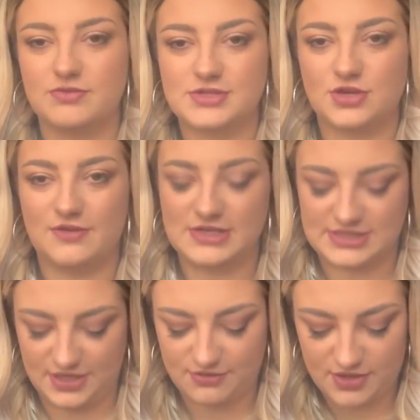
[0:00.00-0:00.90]
from Victoria's
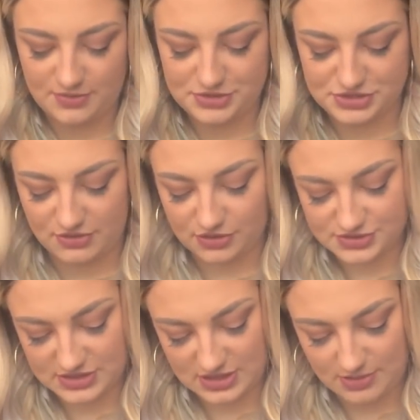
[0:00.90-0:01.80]
Secret, which are all
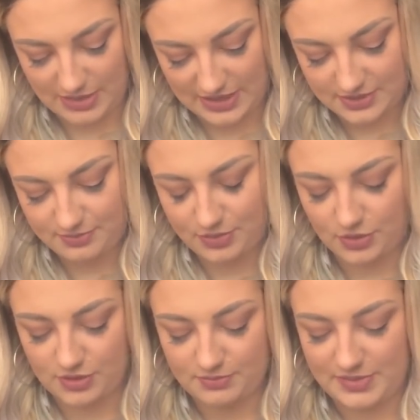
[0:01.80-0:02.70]
still in the bag,
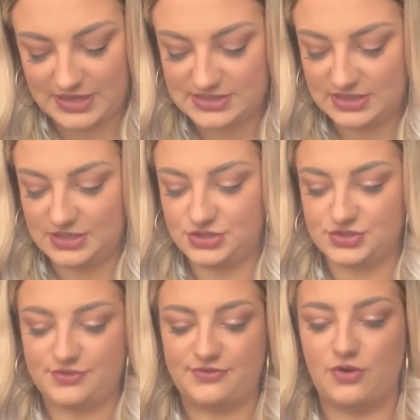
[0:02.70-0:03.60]
but basically
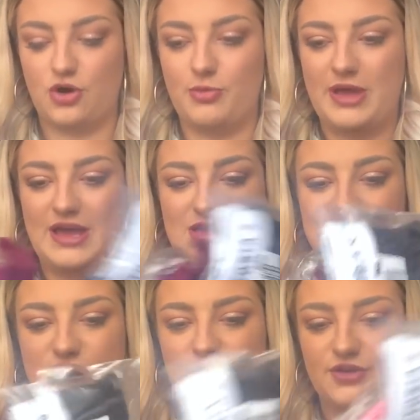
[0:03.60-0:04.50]
just four
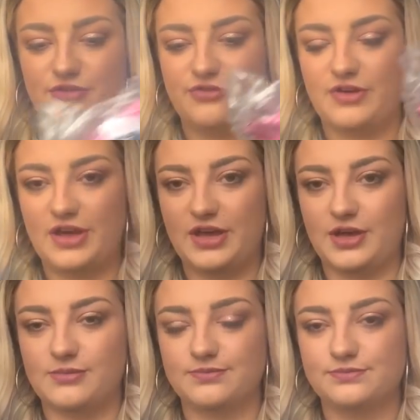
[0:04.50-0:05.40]
pairs of
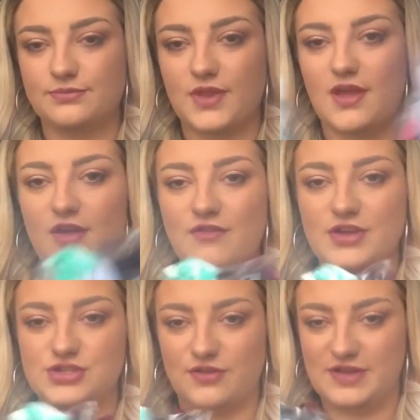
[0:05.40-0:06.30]
um,
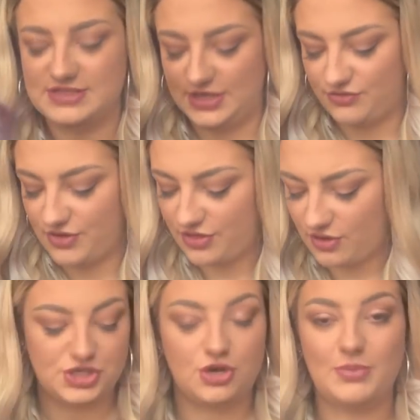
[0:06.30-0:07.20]
Victoria's Secret
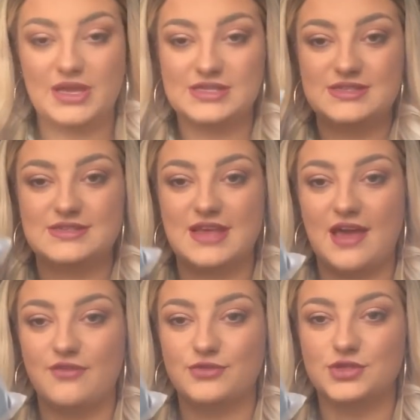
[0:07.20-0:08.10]
thong. She got me a
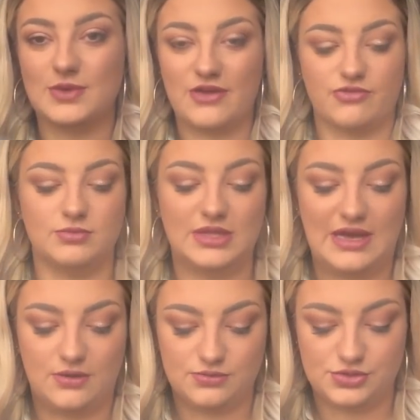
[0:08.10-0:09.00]
set of underwear from
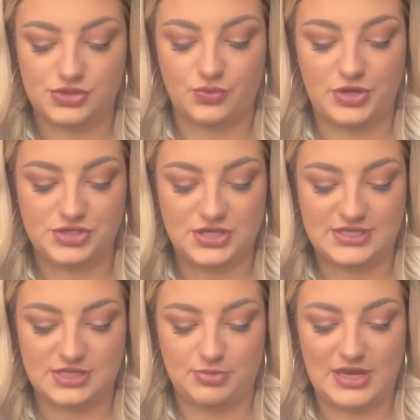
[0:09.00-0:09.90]
Lounge, which
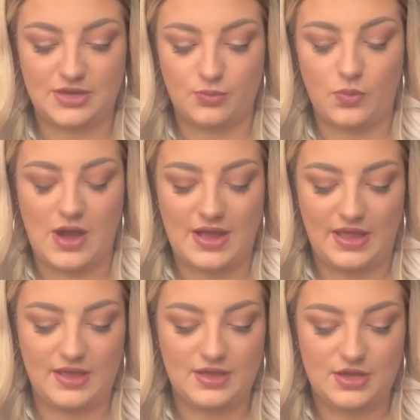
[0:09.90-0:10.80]
is the black and
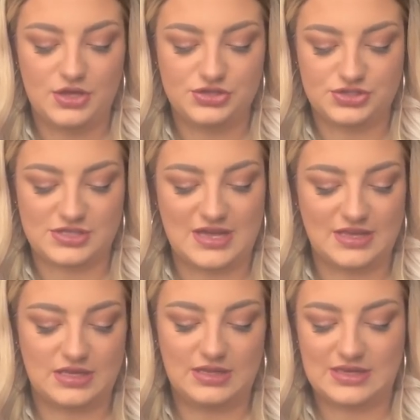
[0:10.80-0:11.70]
white, just like
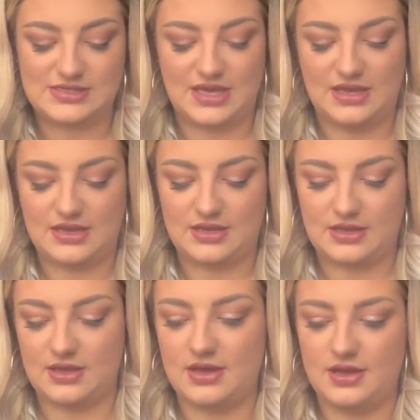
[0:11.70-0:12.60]
the classic
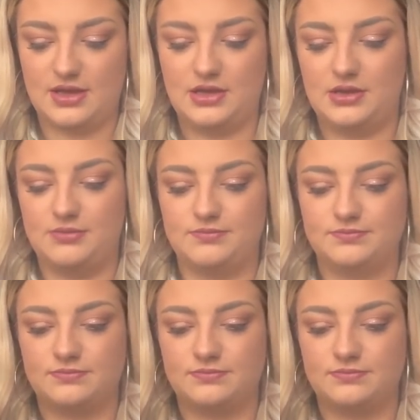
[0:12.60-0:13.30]
um,